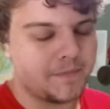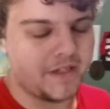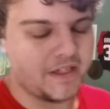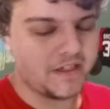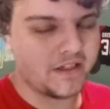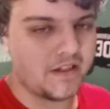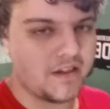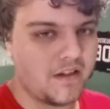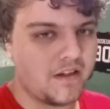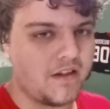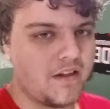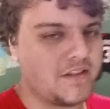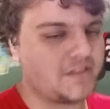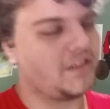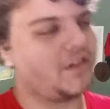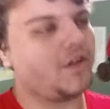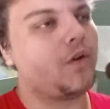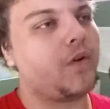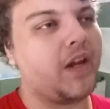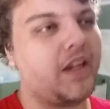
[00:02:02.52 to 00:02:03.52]
to me. It's
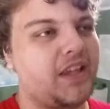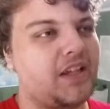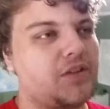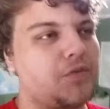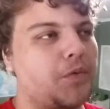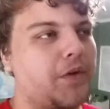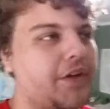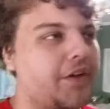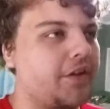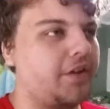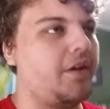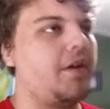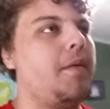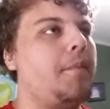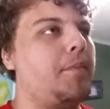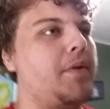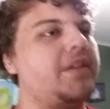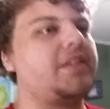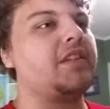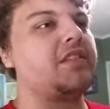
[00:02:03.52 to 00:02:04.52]
like, okay, that's weird.
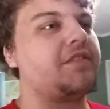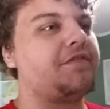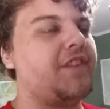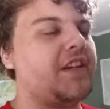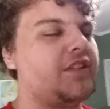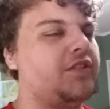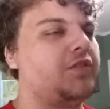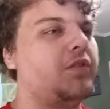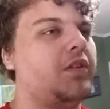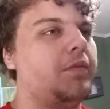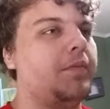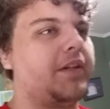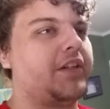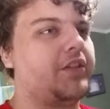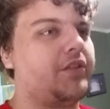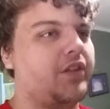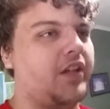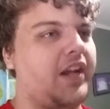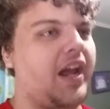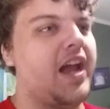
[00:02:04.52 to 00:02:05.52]
But it does affect you a little bit,
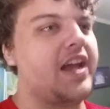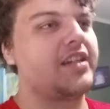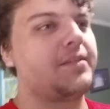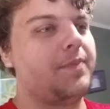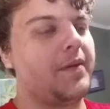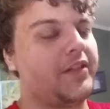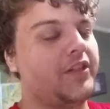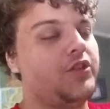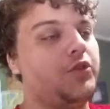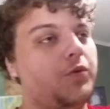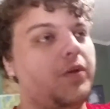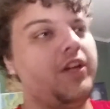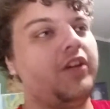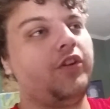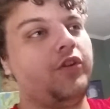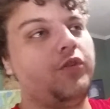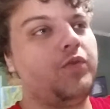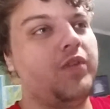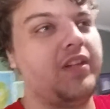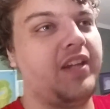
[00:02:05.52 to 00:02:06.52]
because you're like, I expected you here,
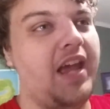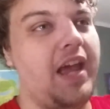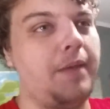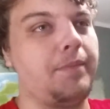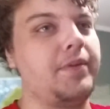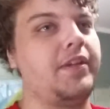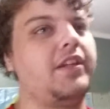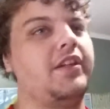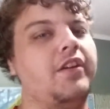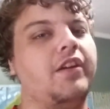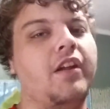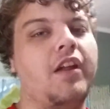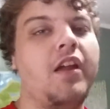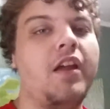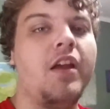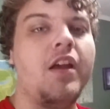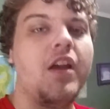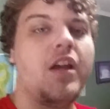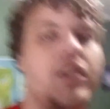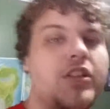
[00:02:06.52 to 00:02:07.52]
you didn't happen here.
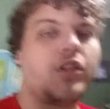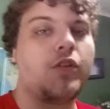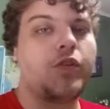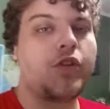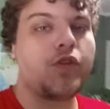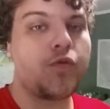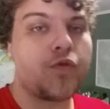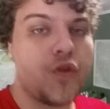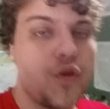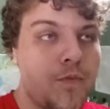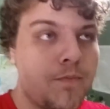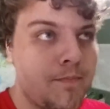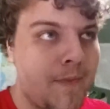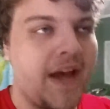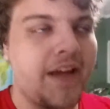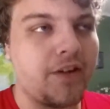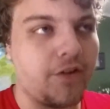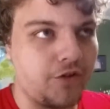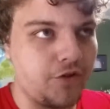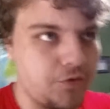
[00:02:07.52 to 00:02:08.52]
So you do
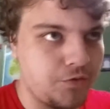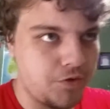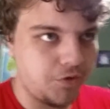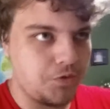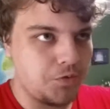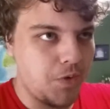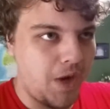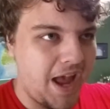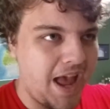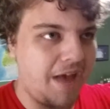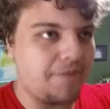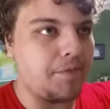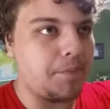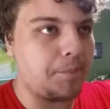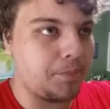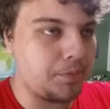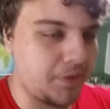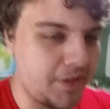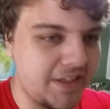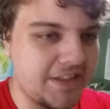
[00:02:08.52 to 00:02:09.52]
matter, you do have a
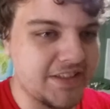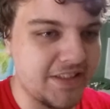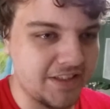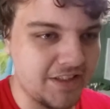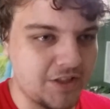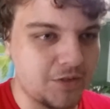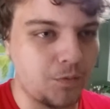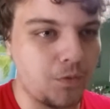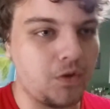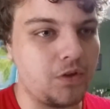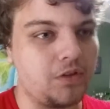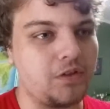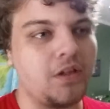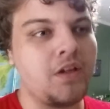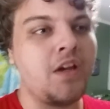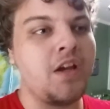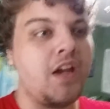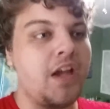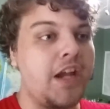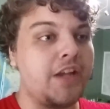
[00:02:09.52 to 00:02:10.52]
place in this world,
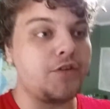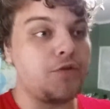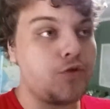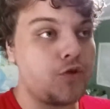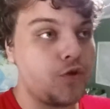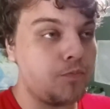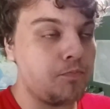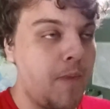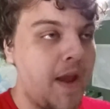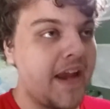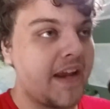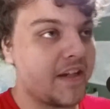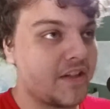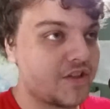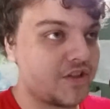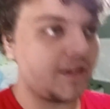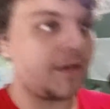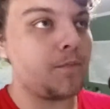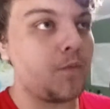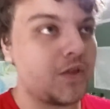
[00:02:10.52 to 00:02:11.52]
and you do make
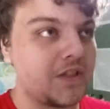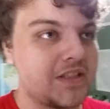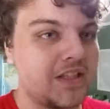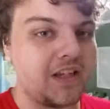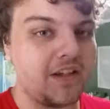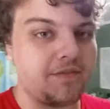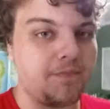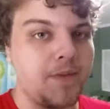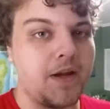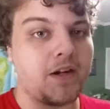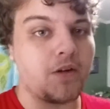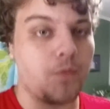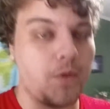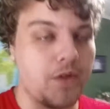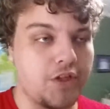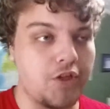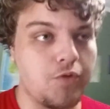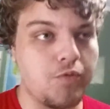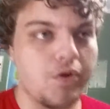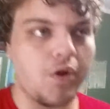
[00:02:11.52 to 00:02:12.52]
someone's life better,
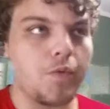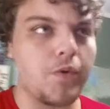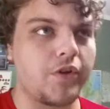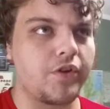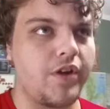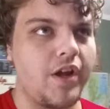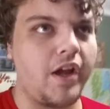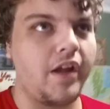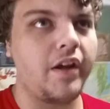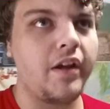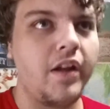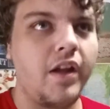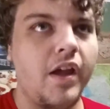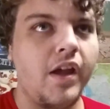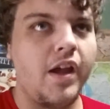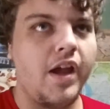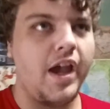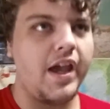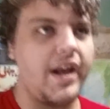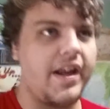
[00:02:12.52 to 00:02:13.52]
whether you know it or not.
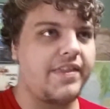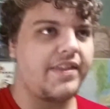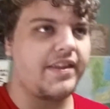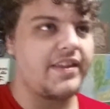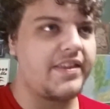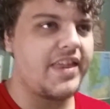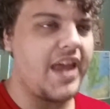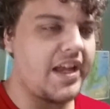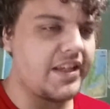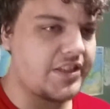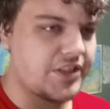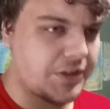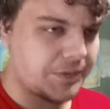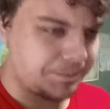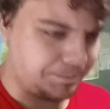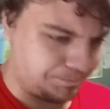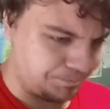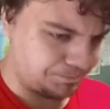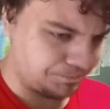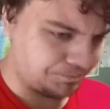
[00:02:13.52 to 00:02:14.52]
And I think that's